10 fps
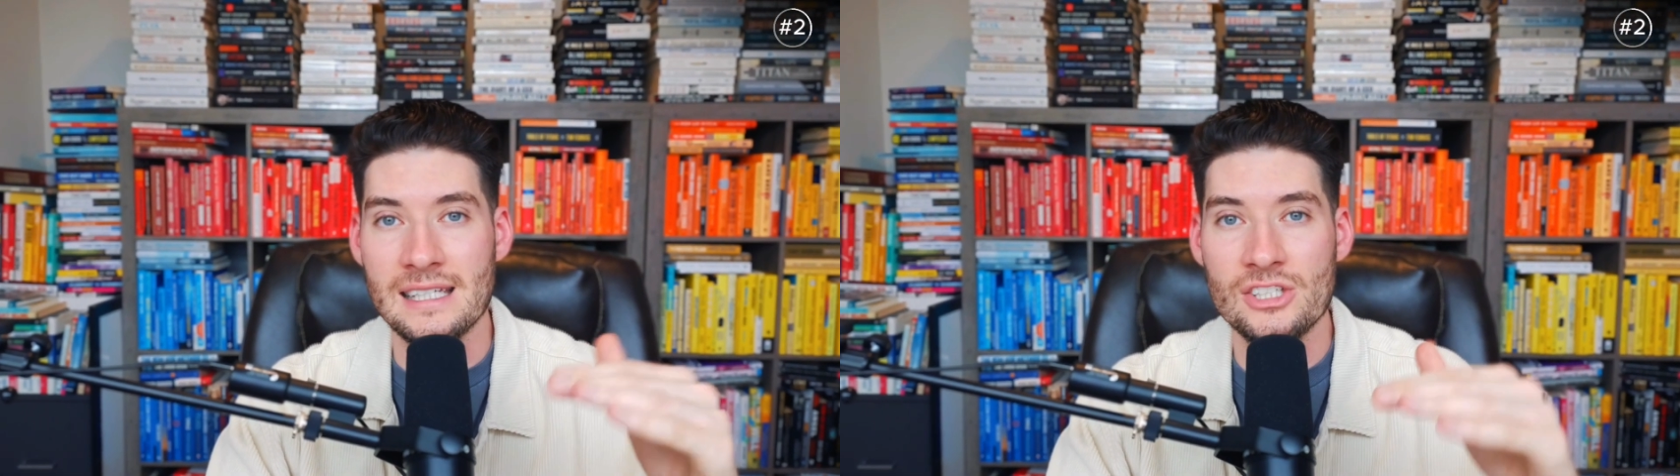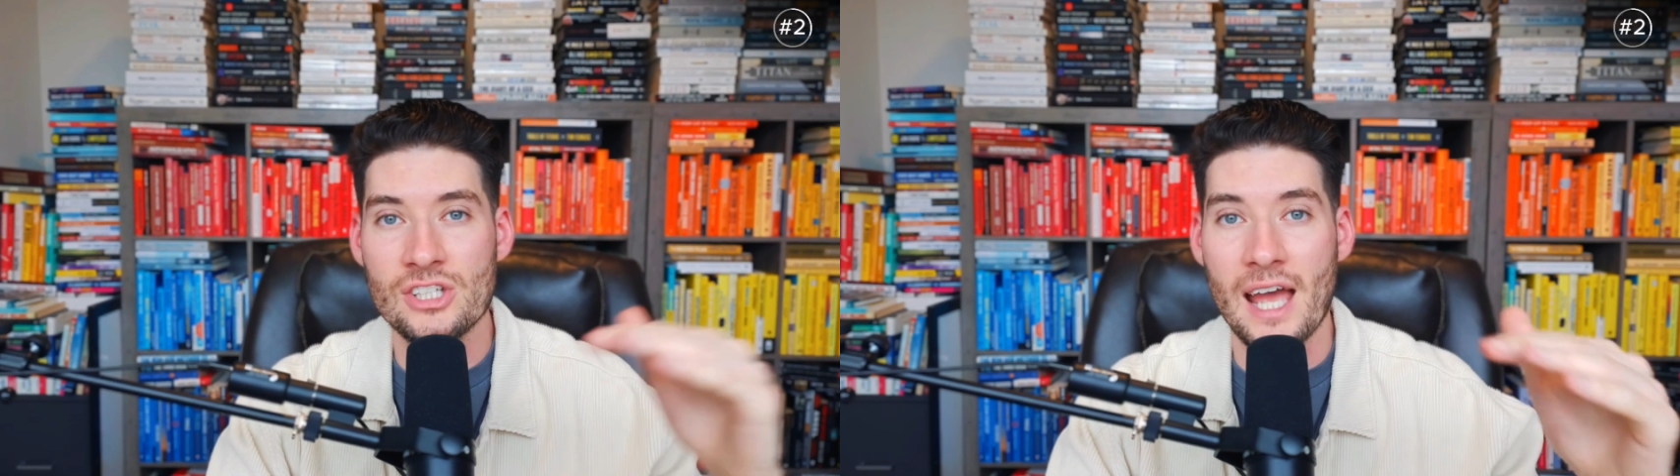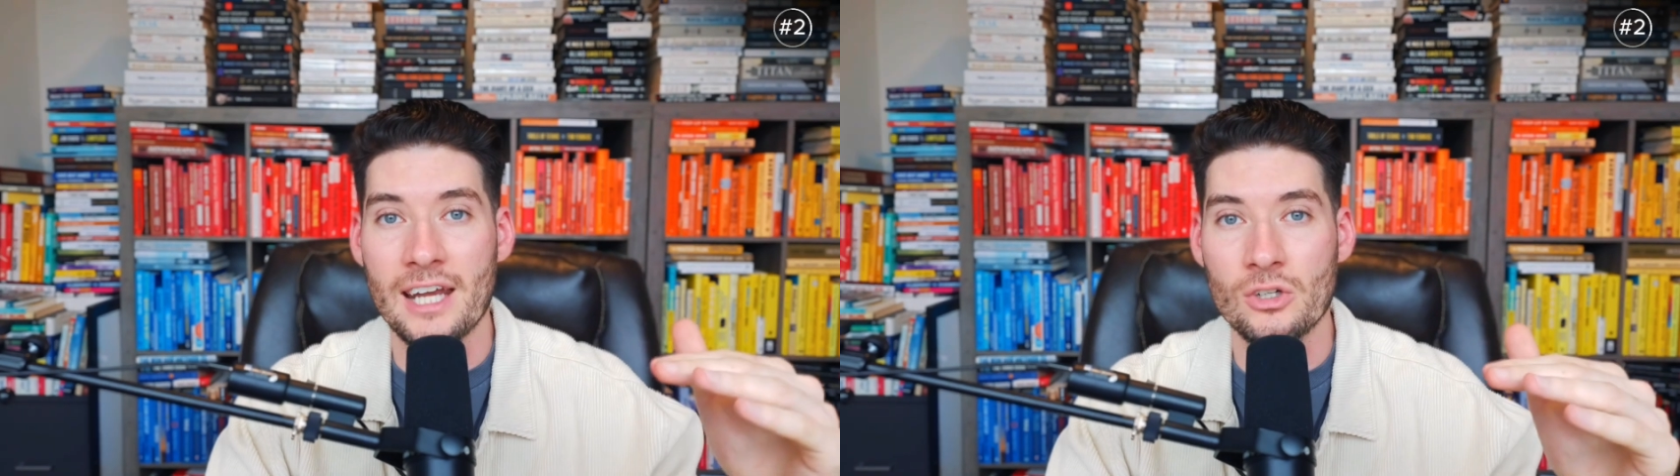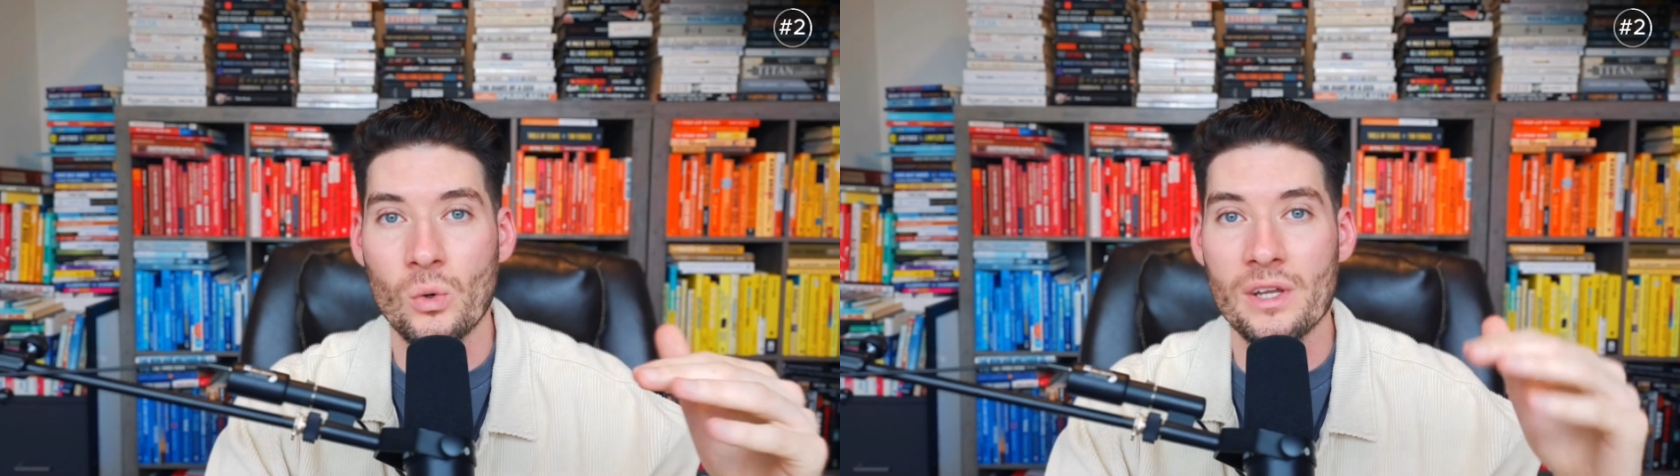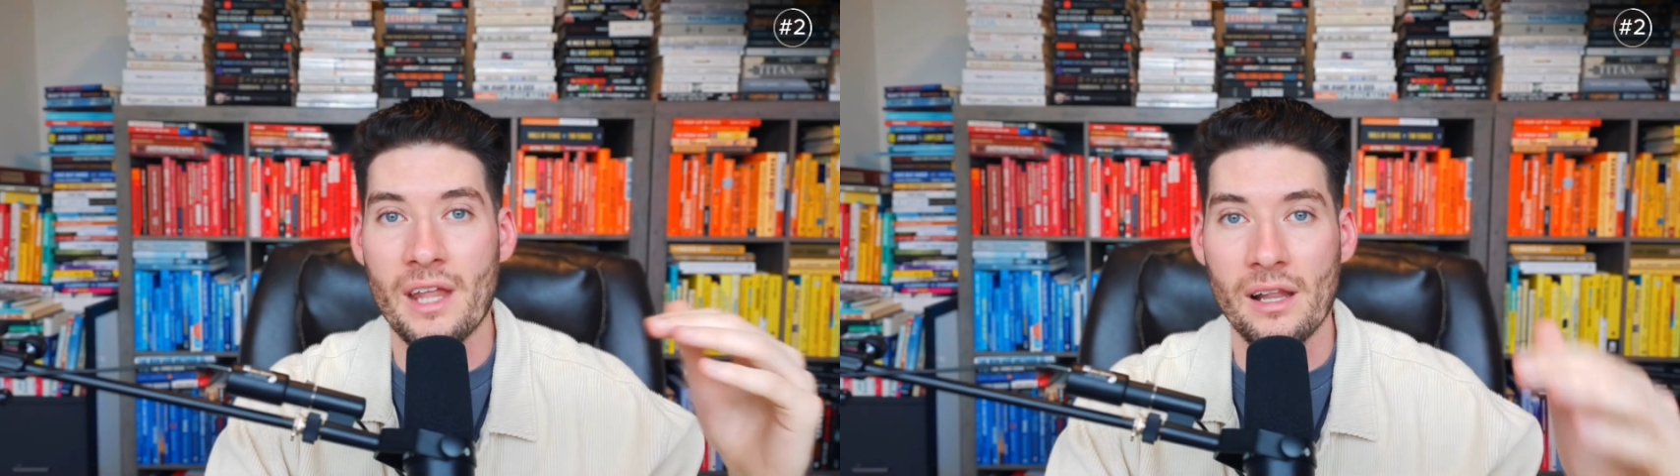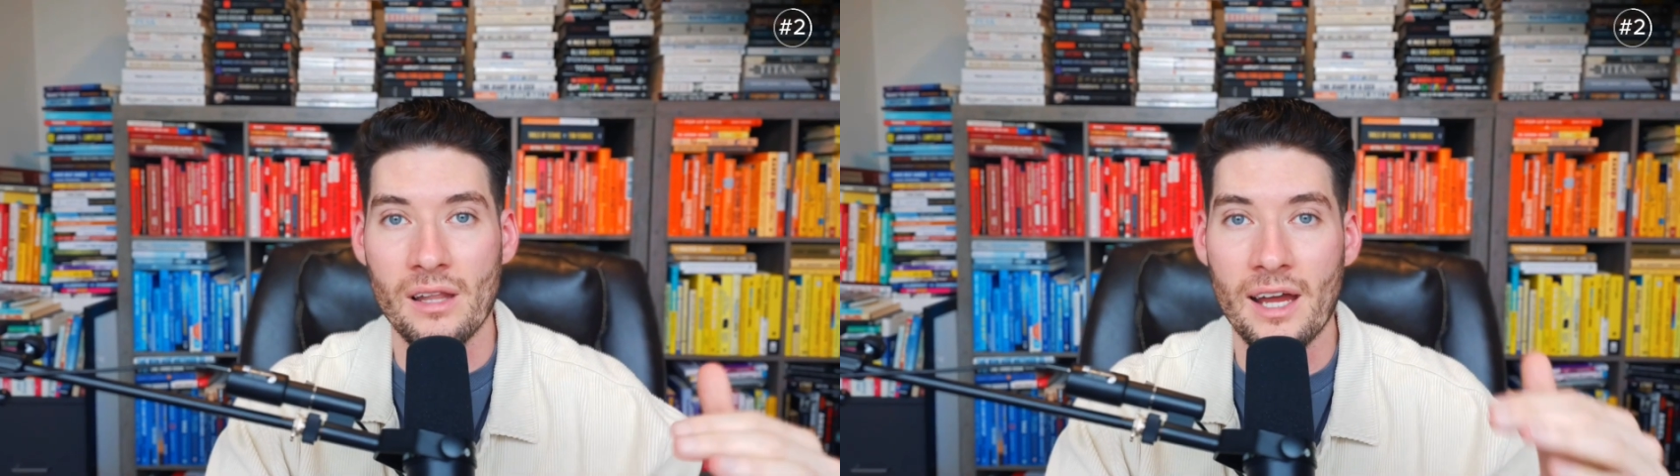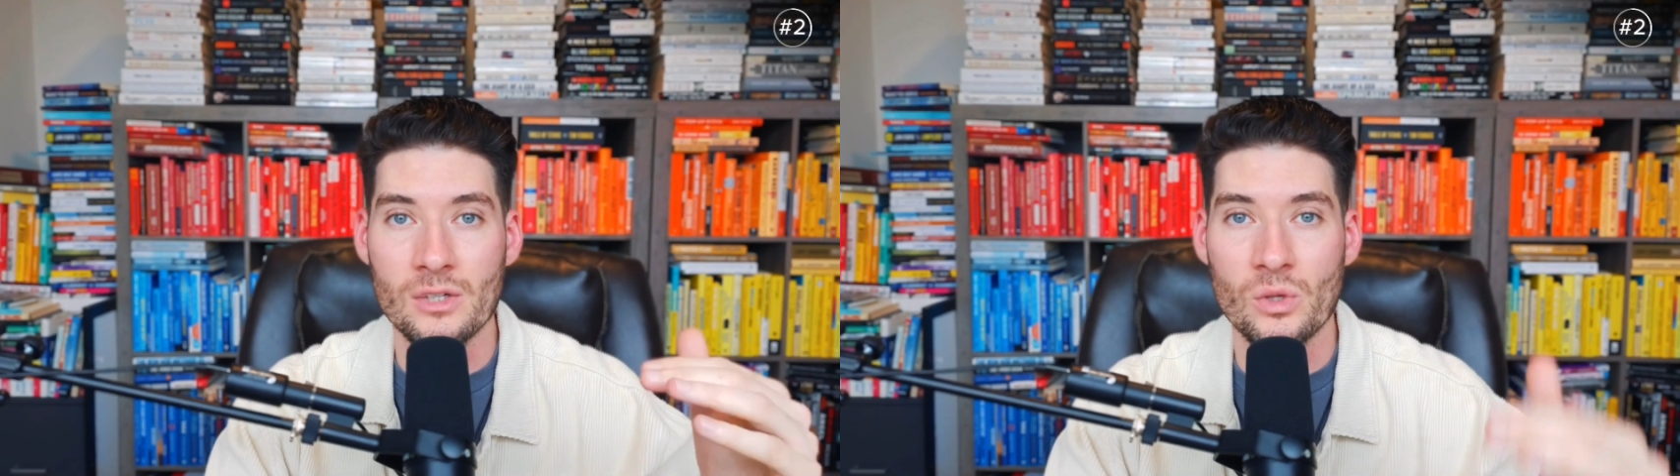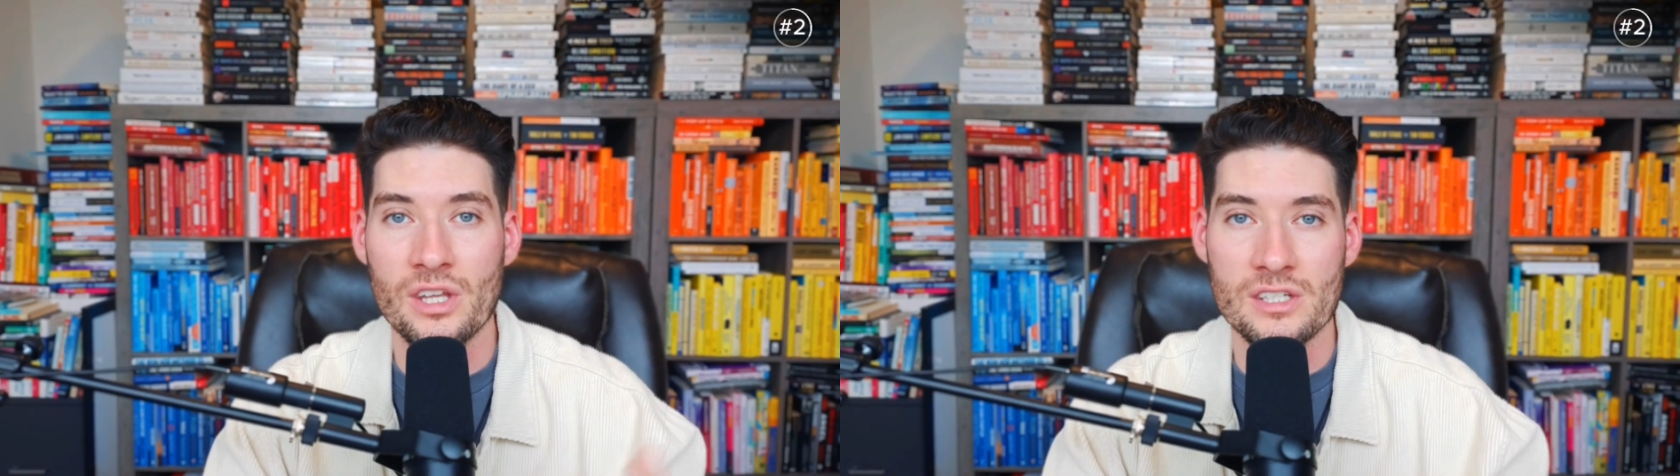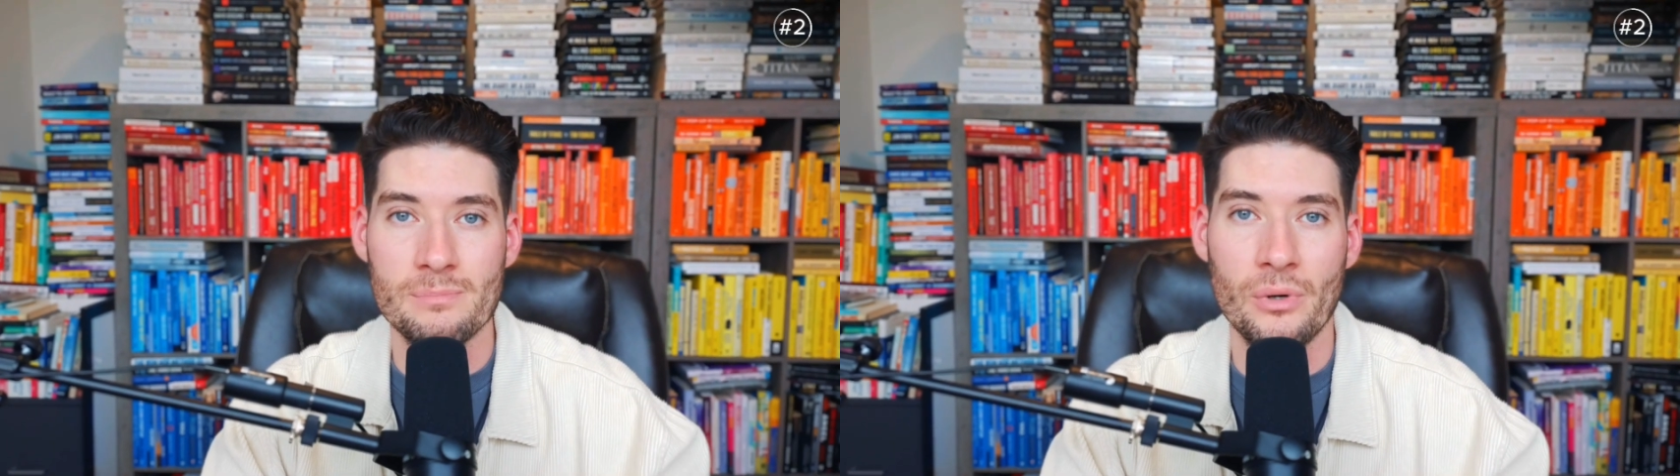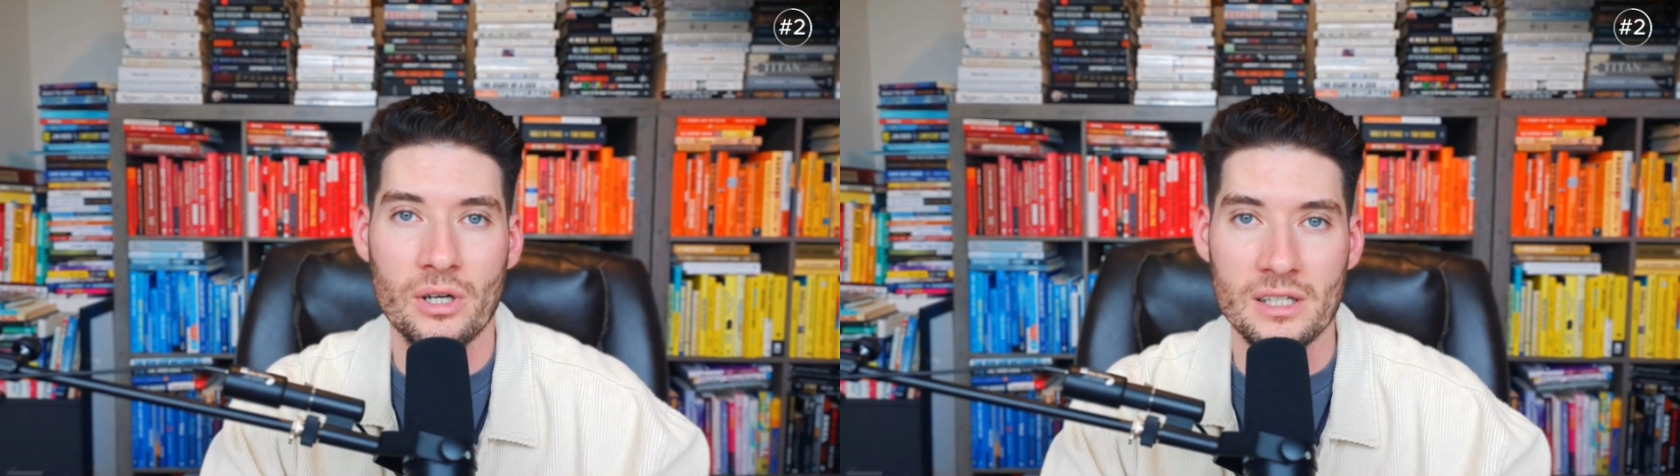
each category that aligned with his book,